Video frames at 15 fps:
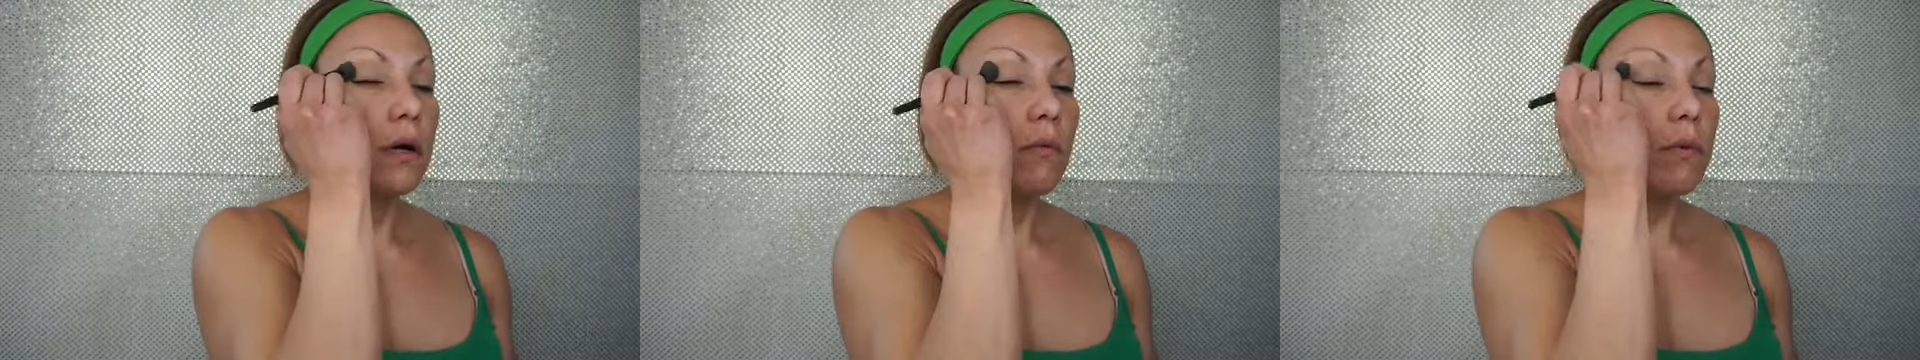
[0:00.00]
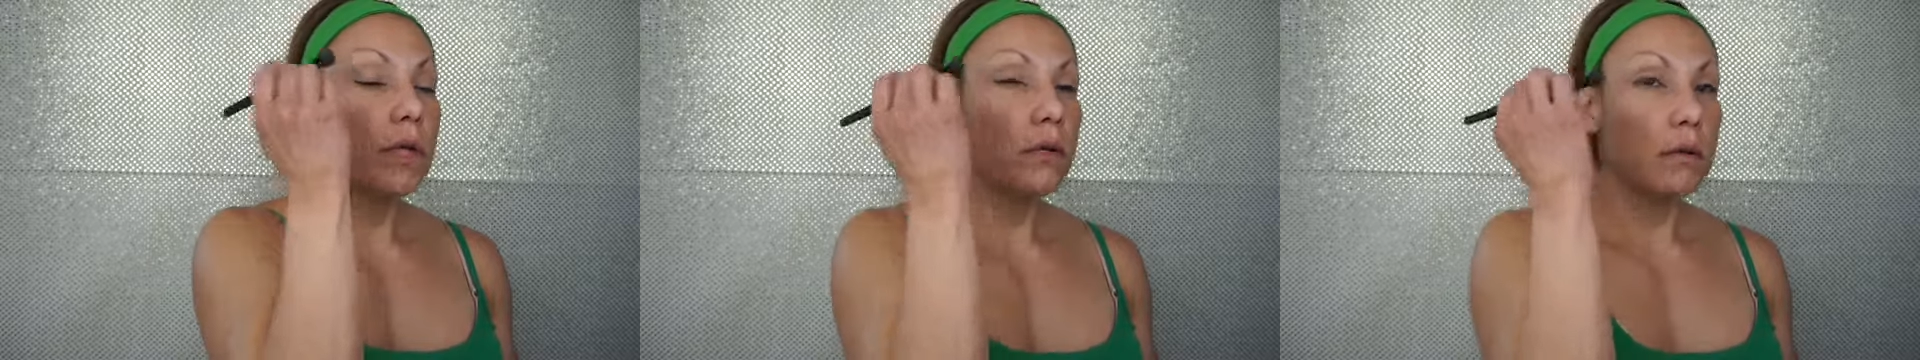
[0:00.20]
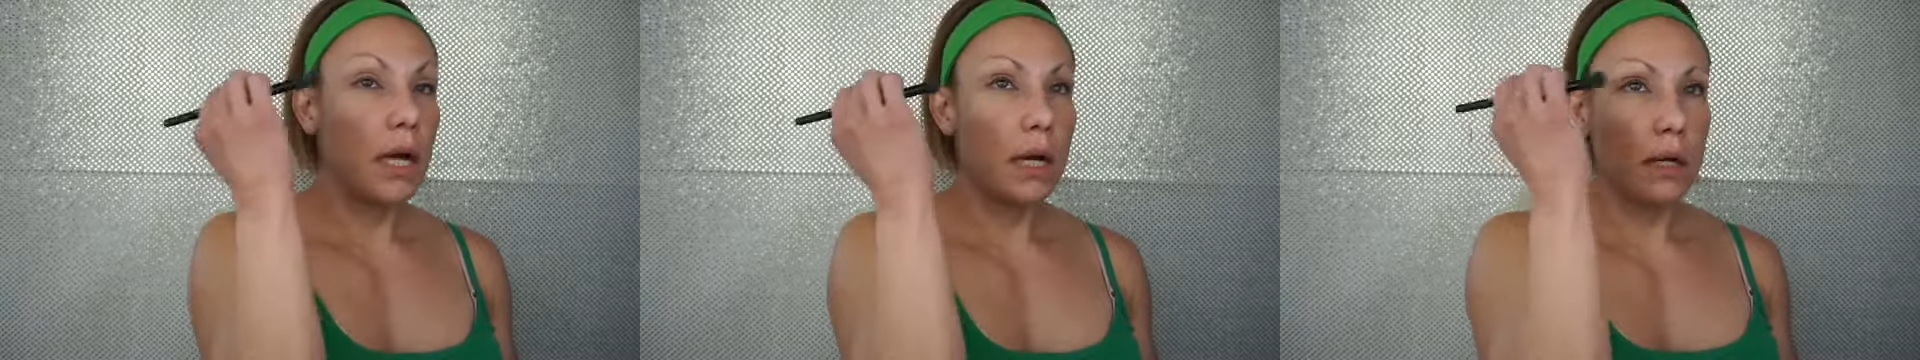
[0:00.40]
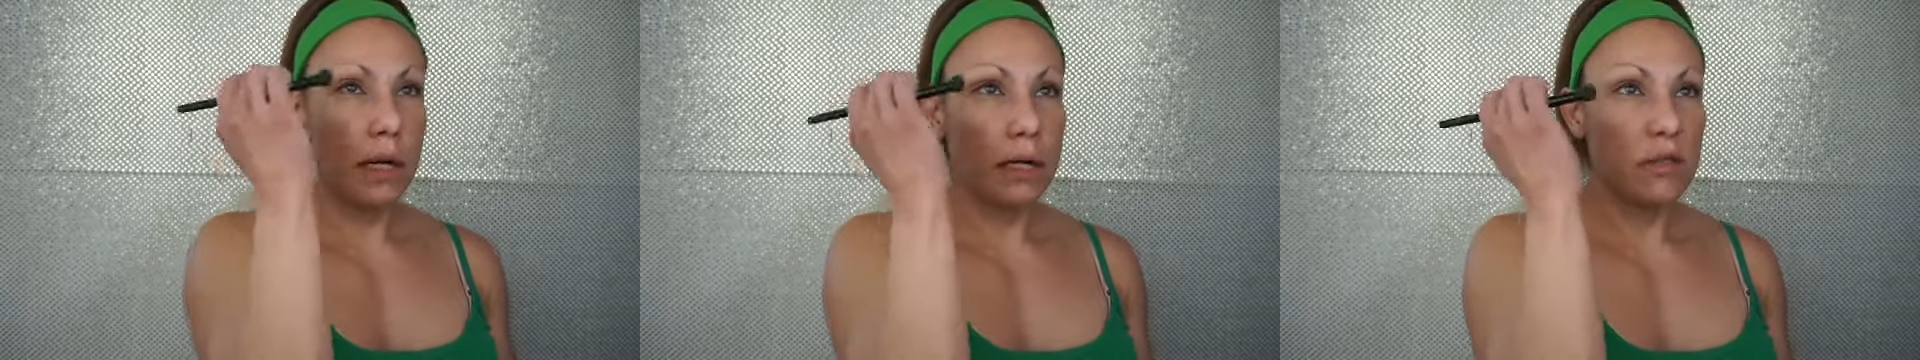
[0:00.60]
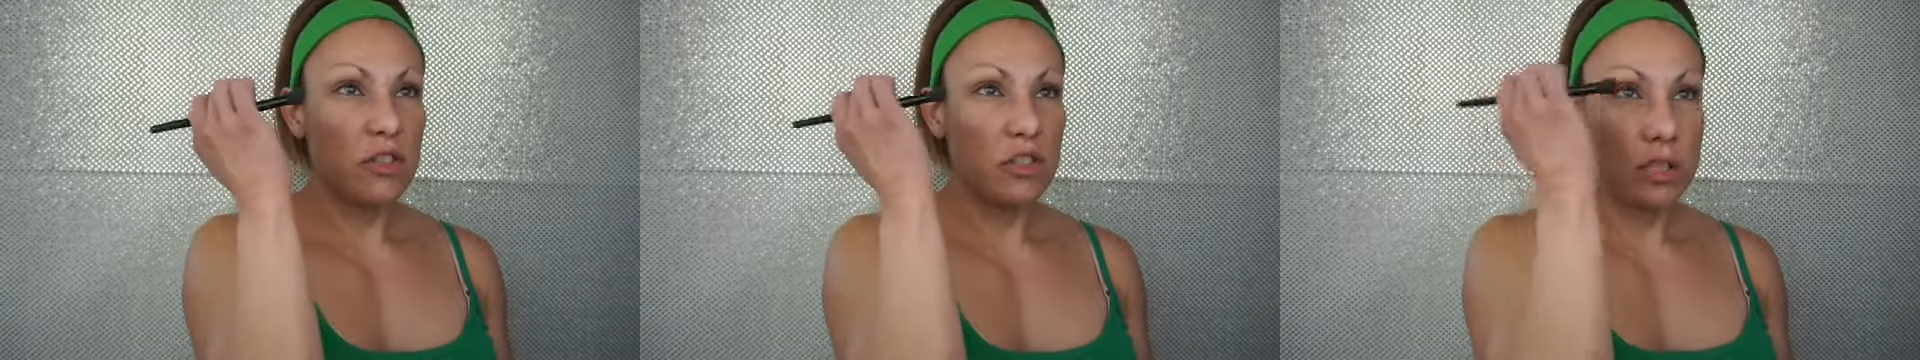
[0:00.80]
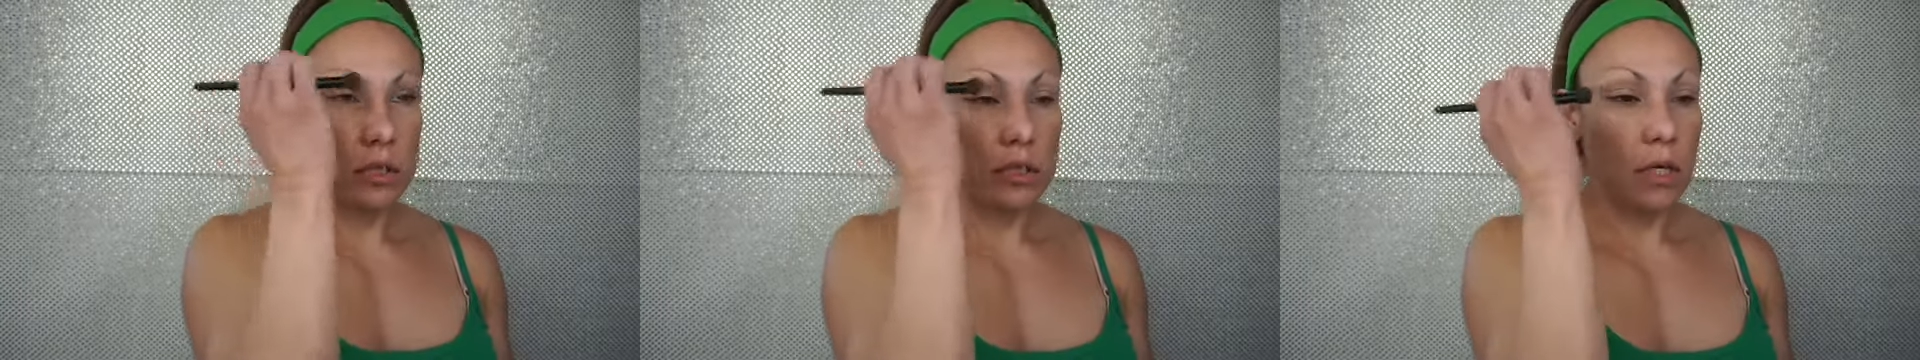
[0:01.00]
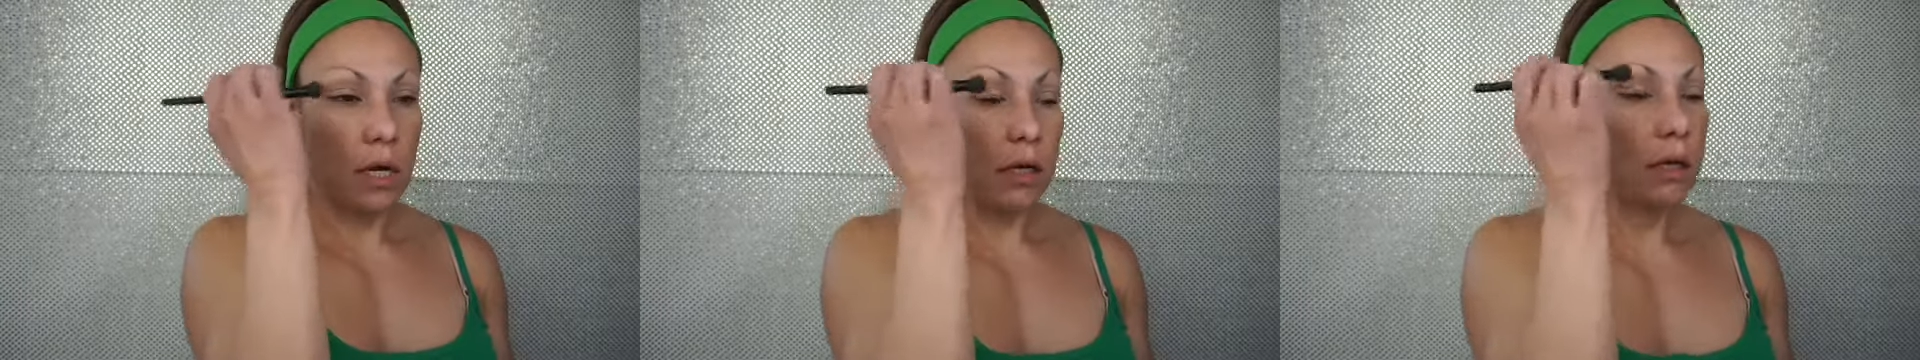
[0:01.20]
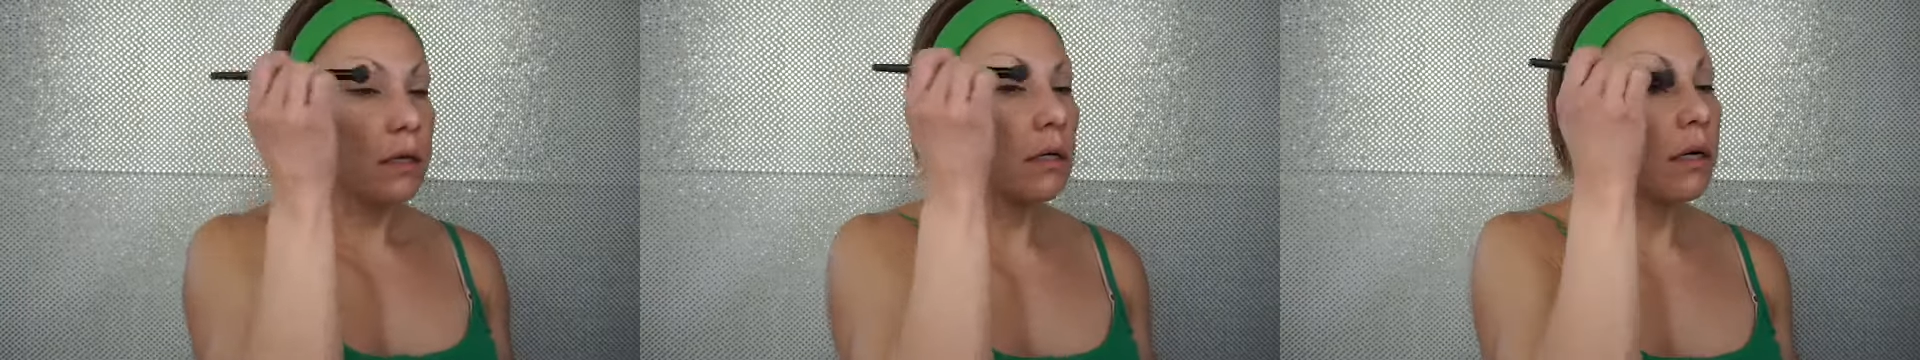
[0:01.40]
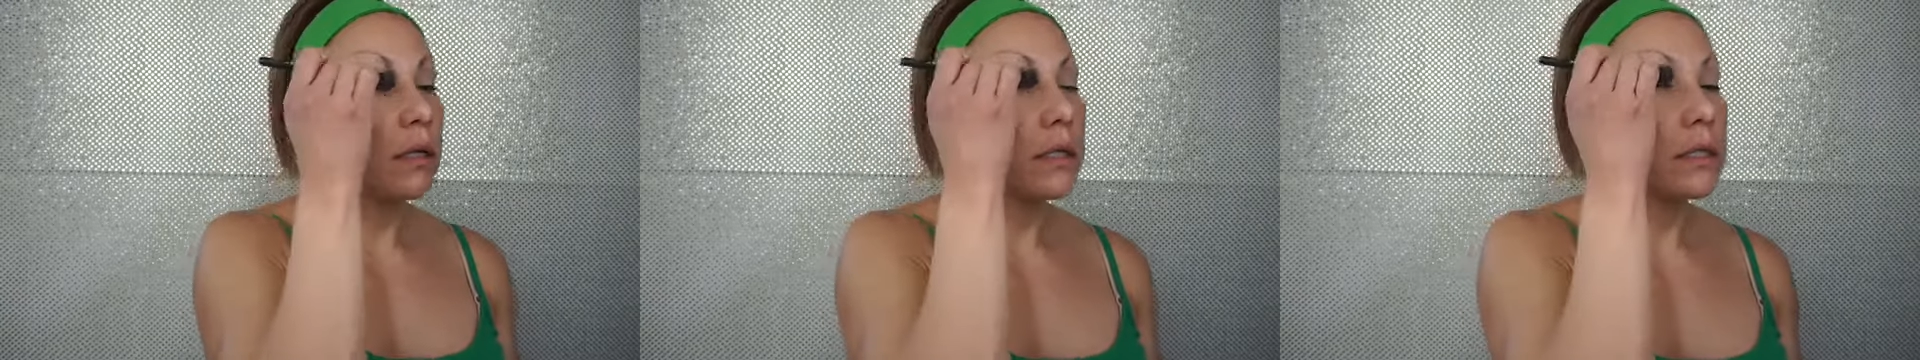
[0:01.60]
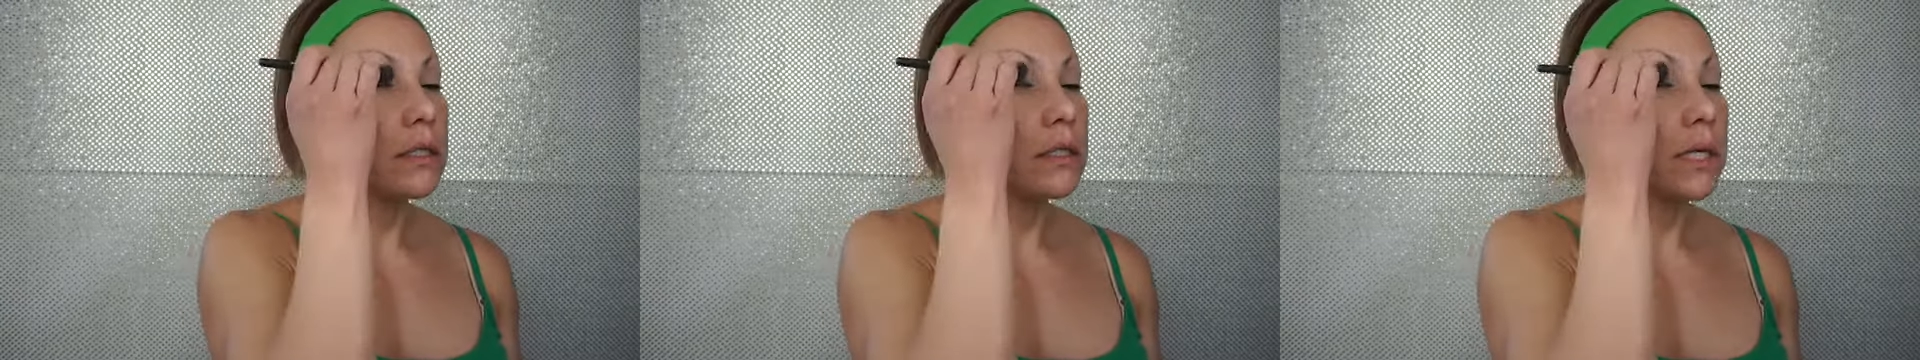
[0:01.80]
we don't kind of get stuck on
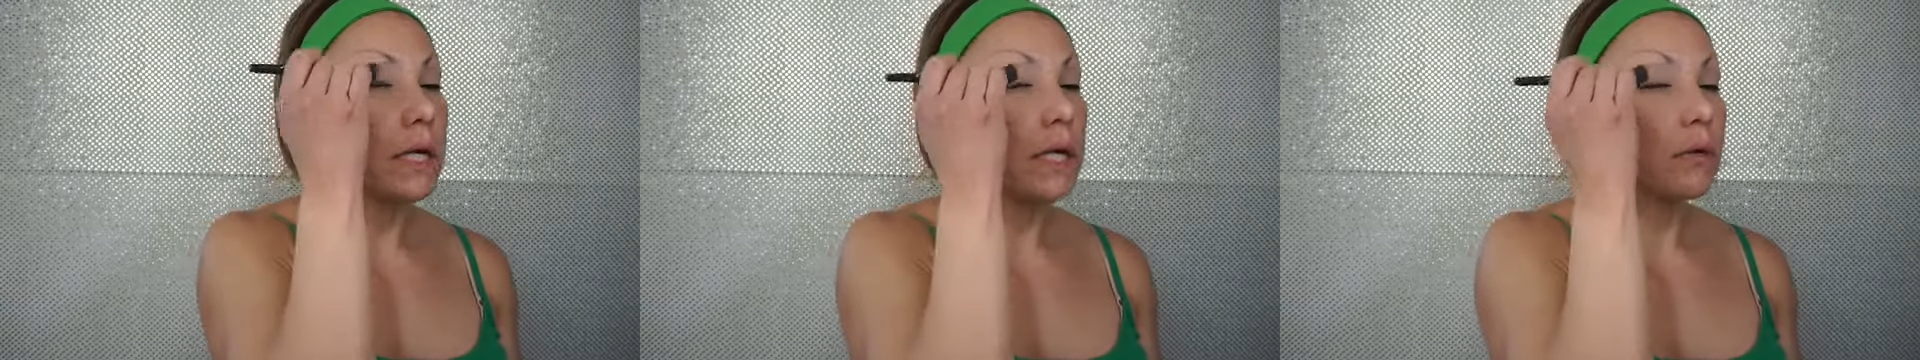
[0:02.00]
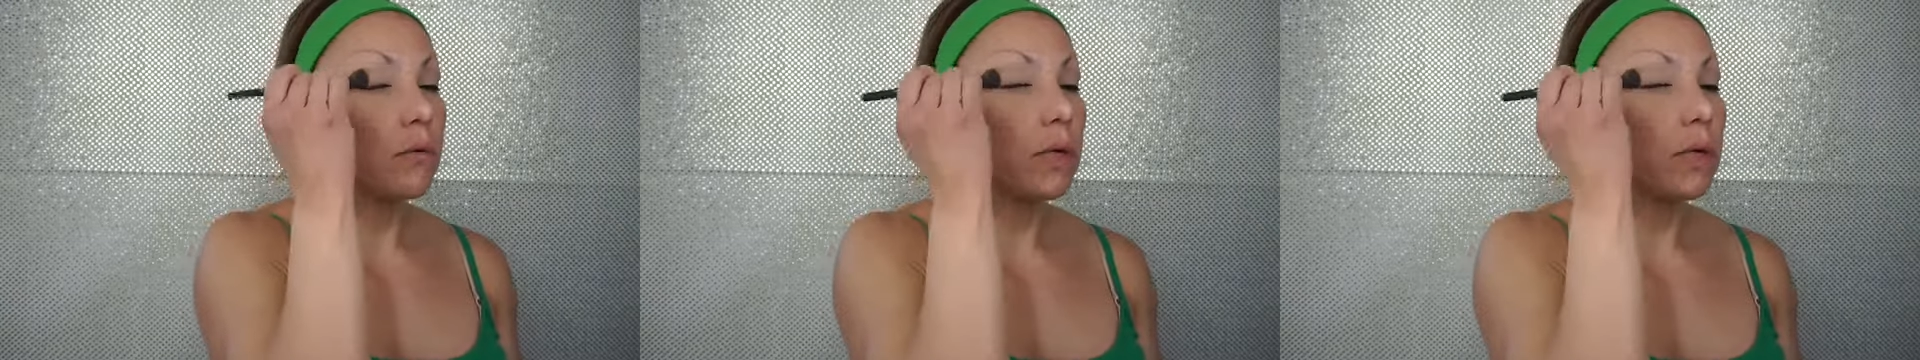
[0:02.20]
the skin